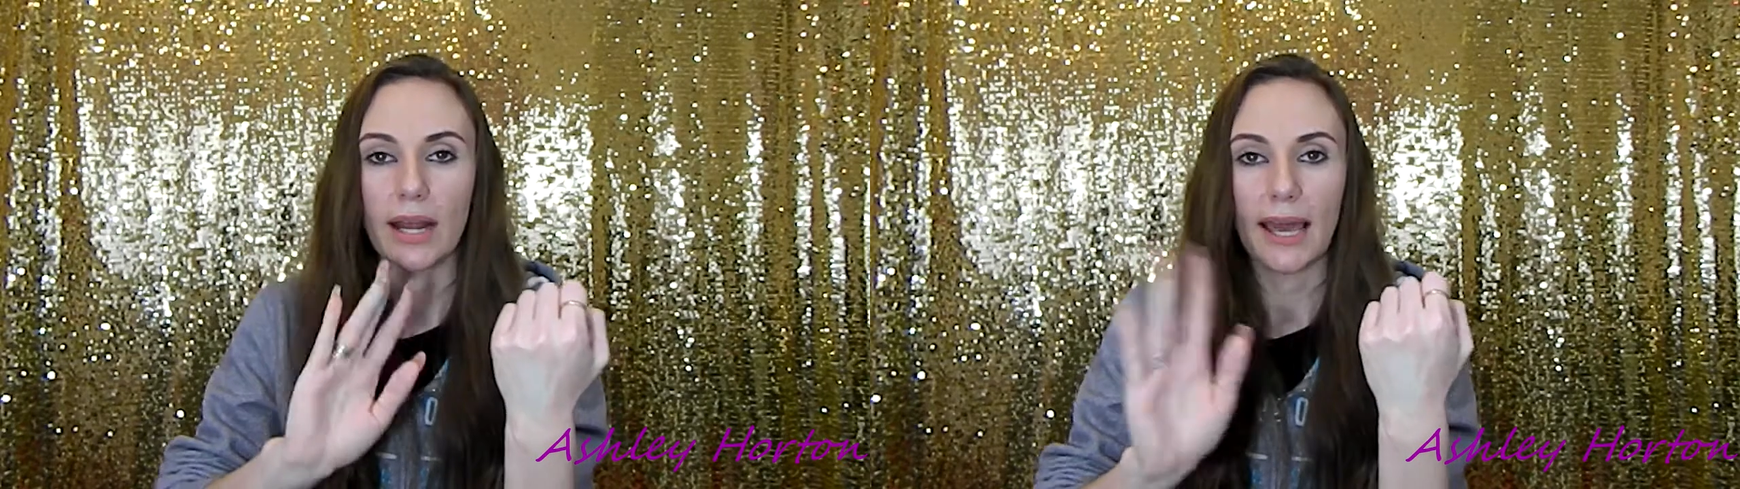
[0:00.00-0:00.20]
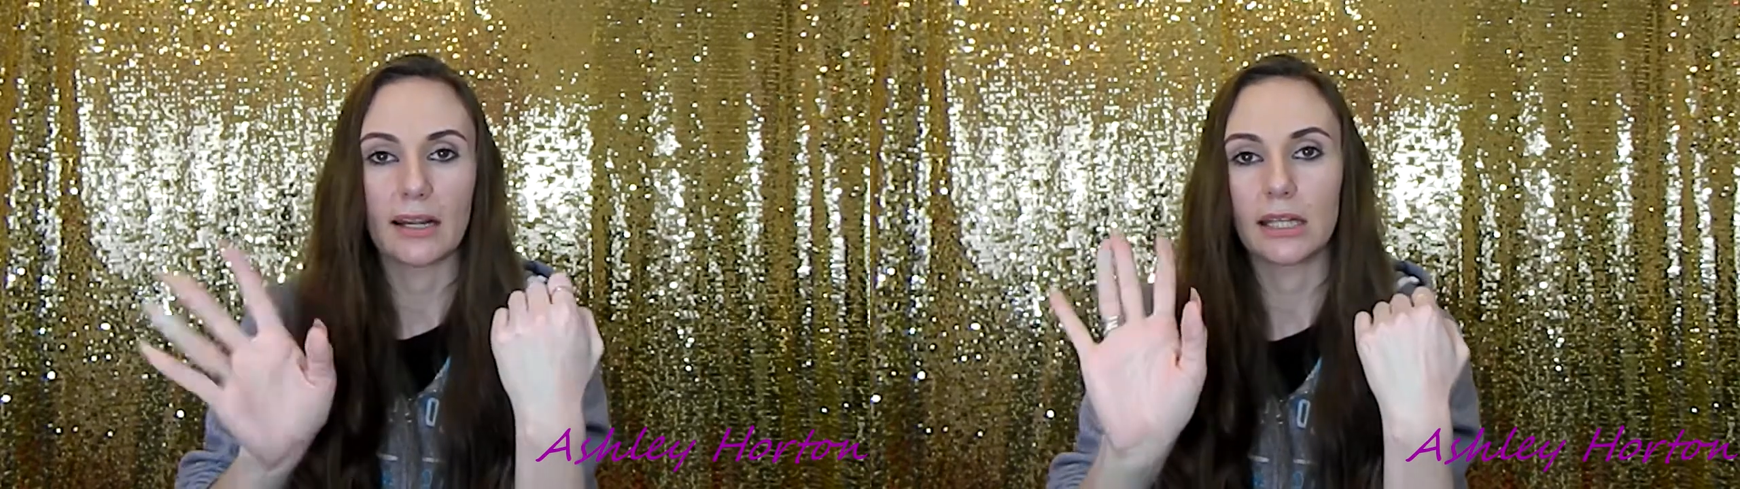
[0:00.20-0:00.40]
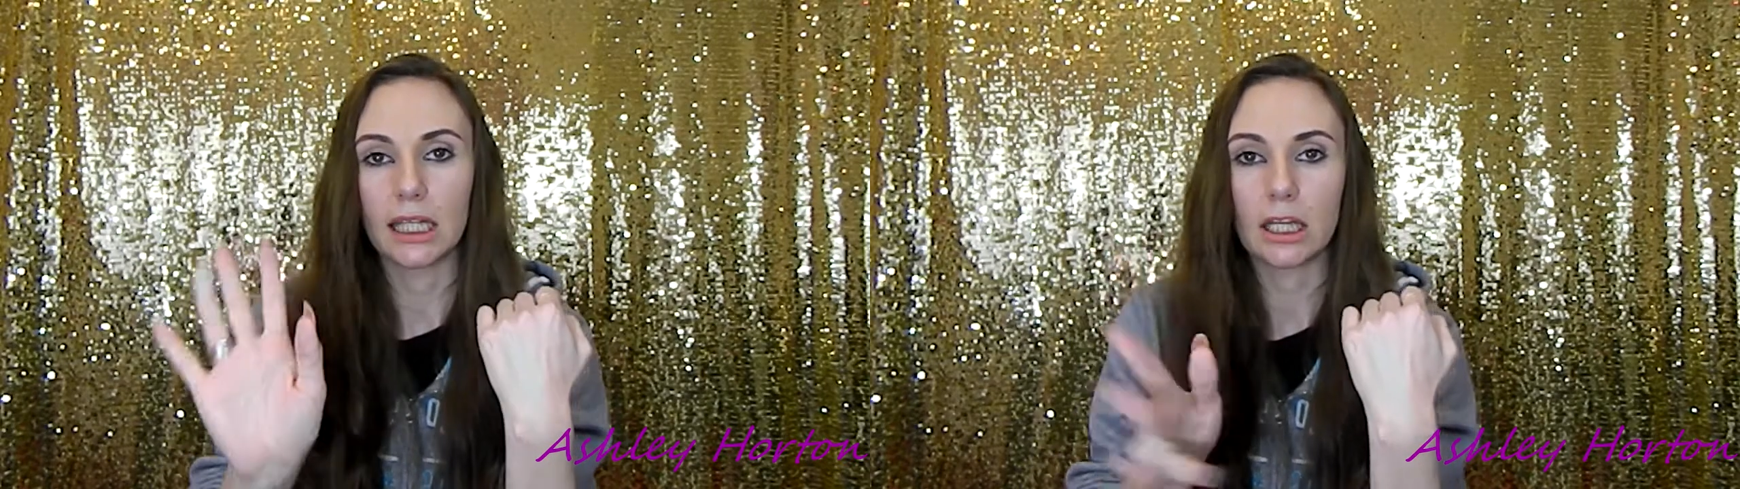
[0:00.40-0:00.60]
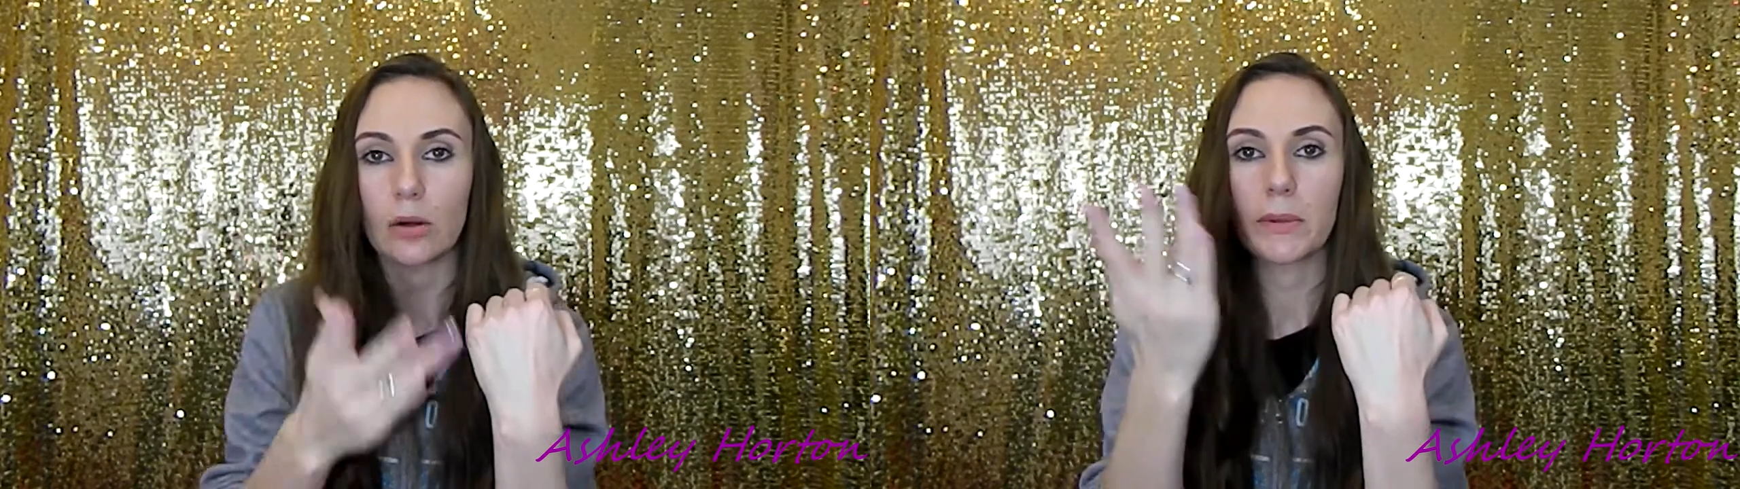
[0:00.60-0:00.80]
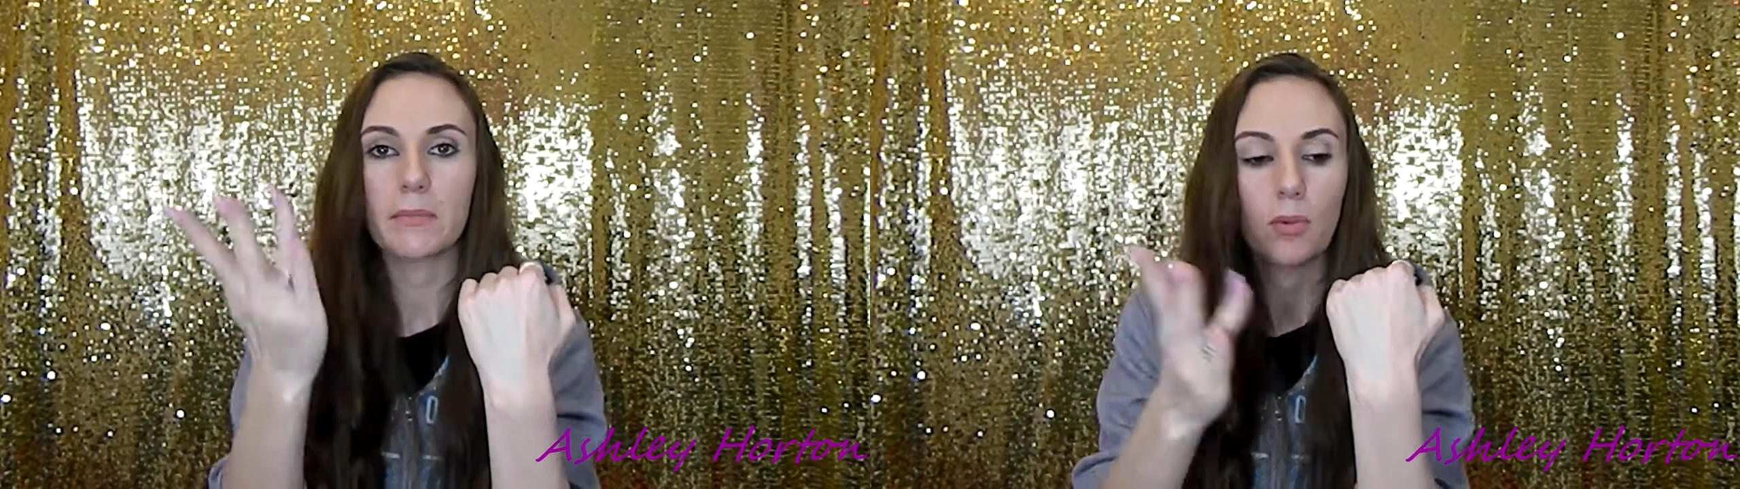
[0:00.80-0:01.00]
to add a
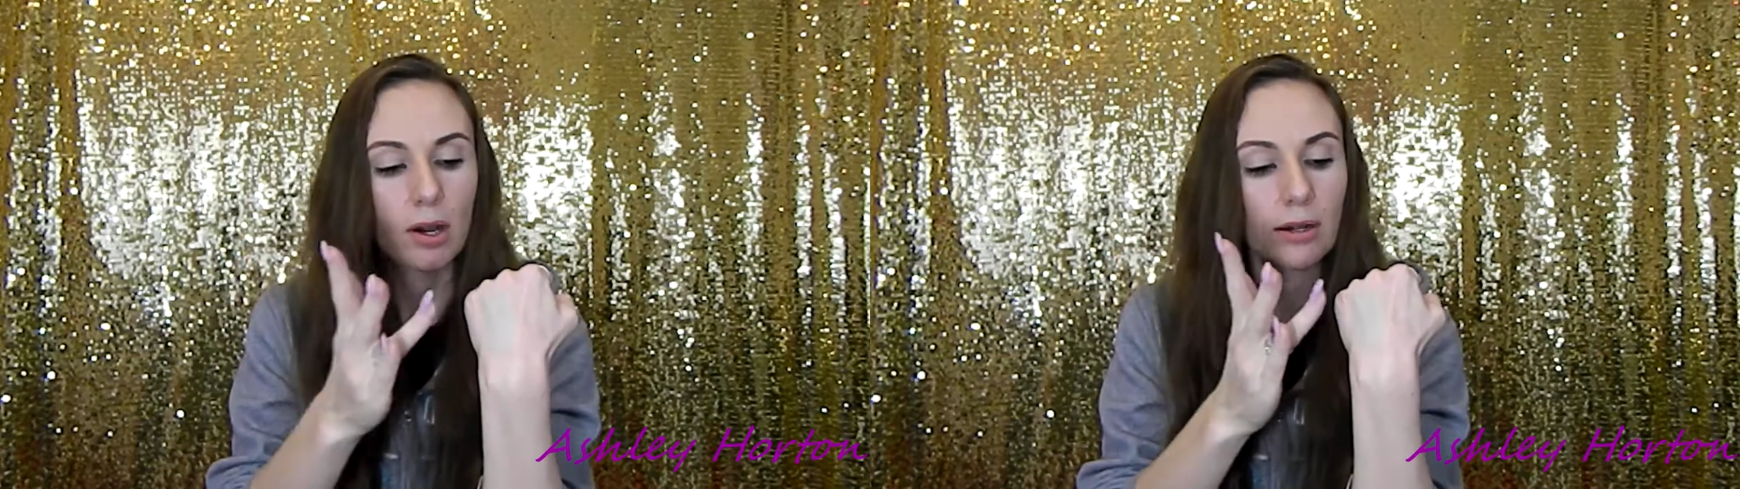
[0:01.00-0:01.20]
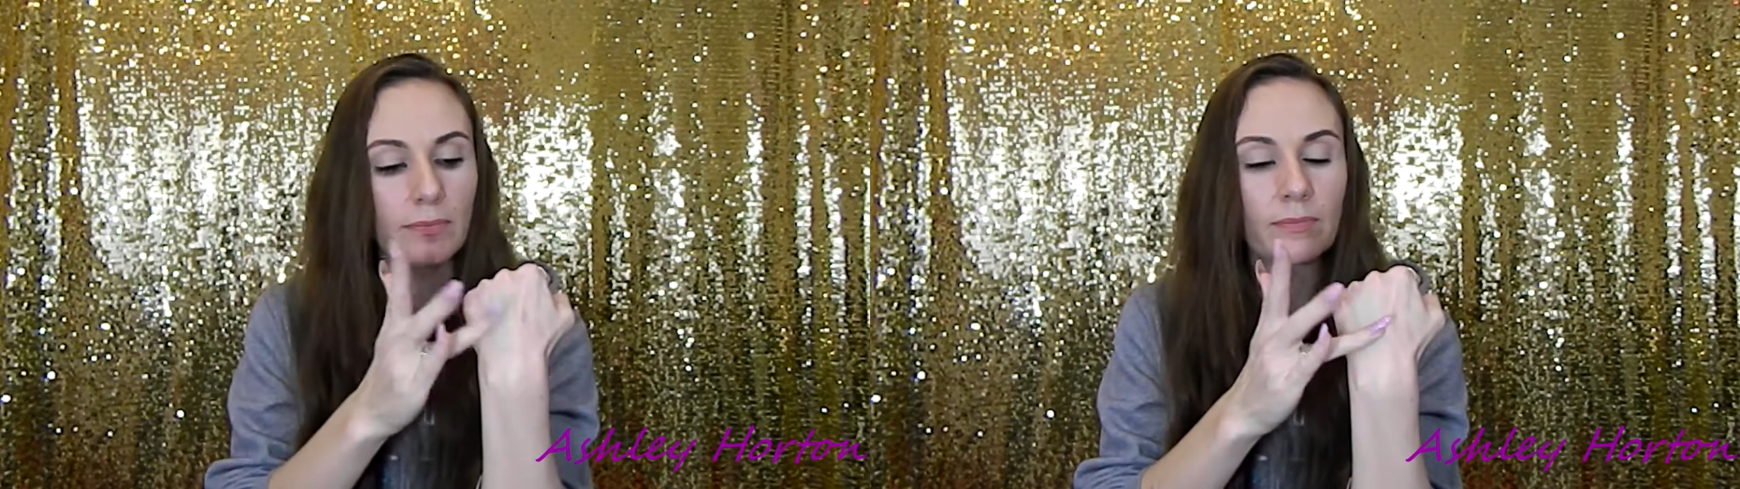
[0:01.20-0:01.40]
little bit more.